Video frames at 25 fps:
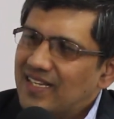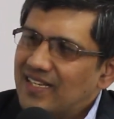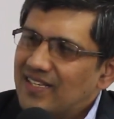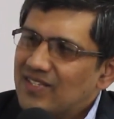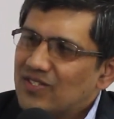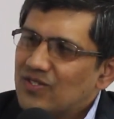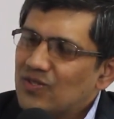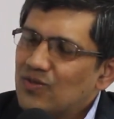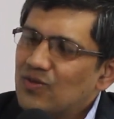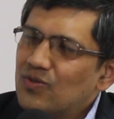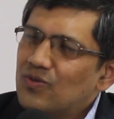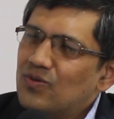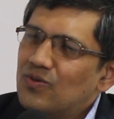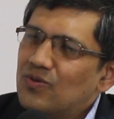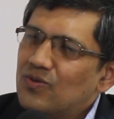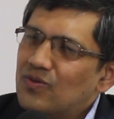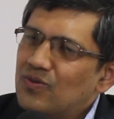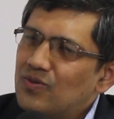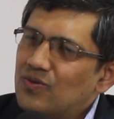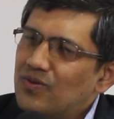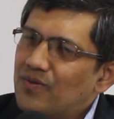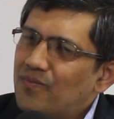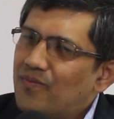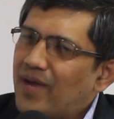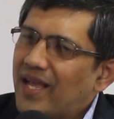
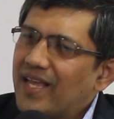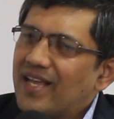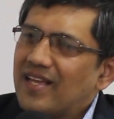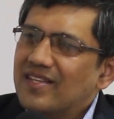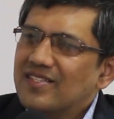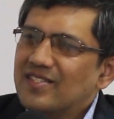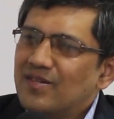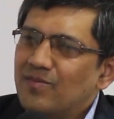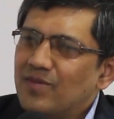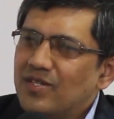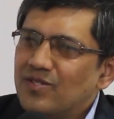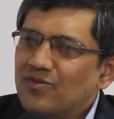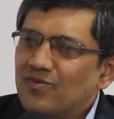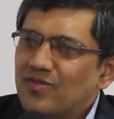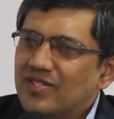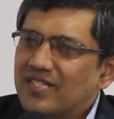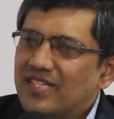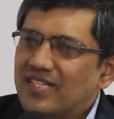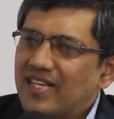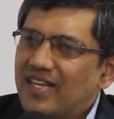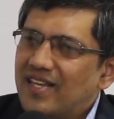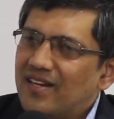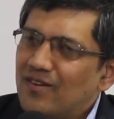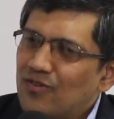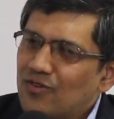So my customers would
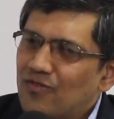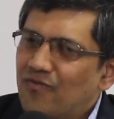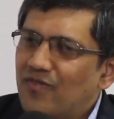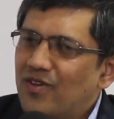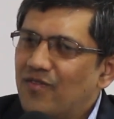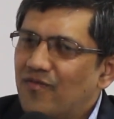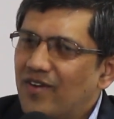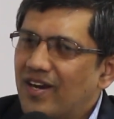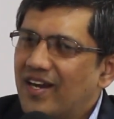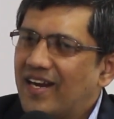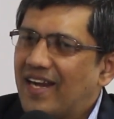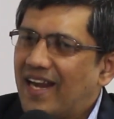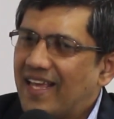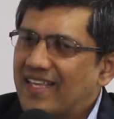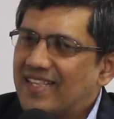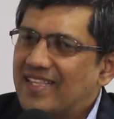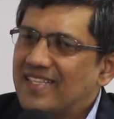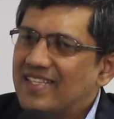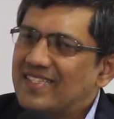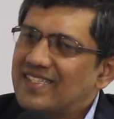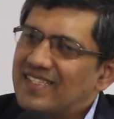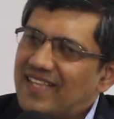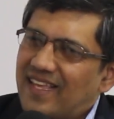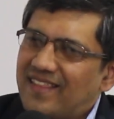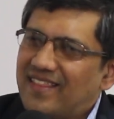say, look, we work like
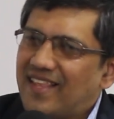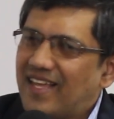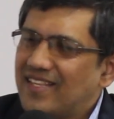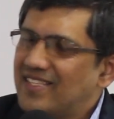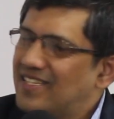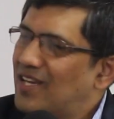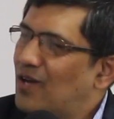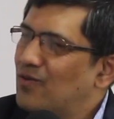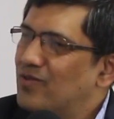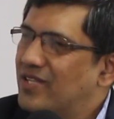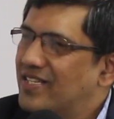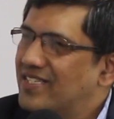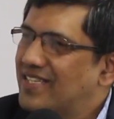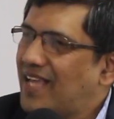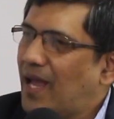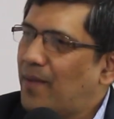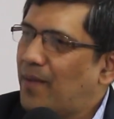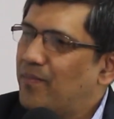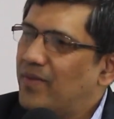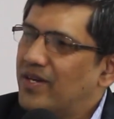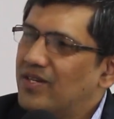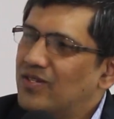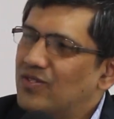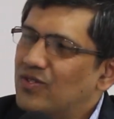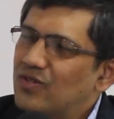this and that's how this
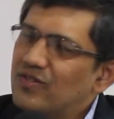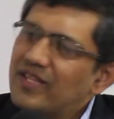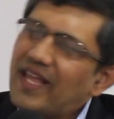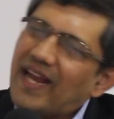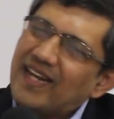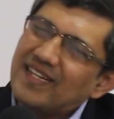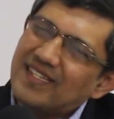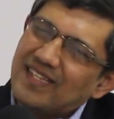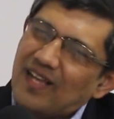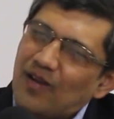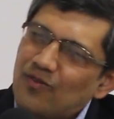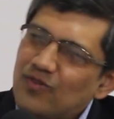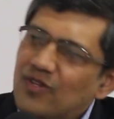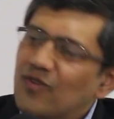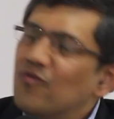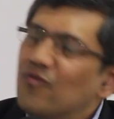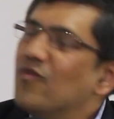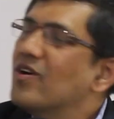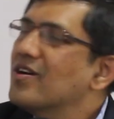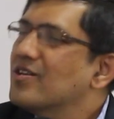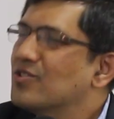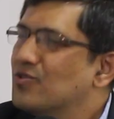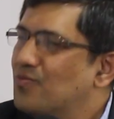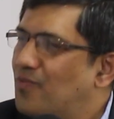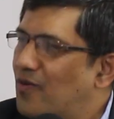happened. So that's how the
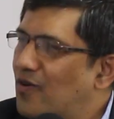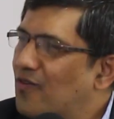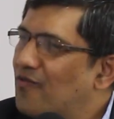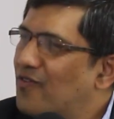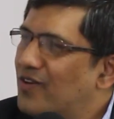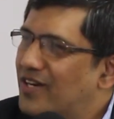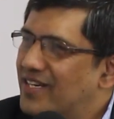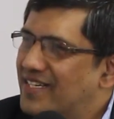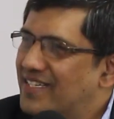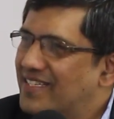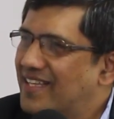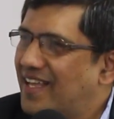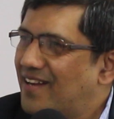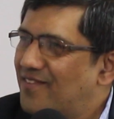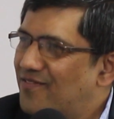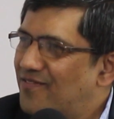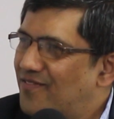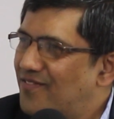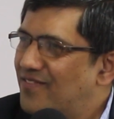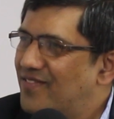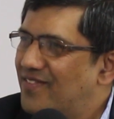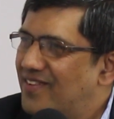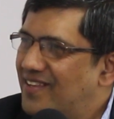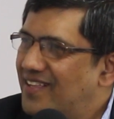work spoke for itself.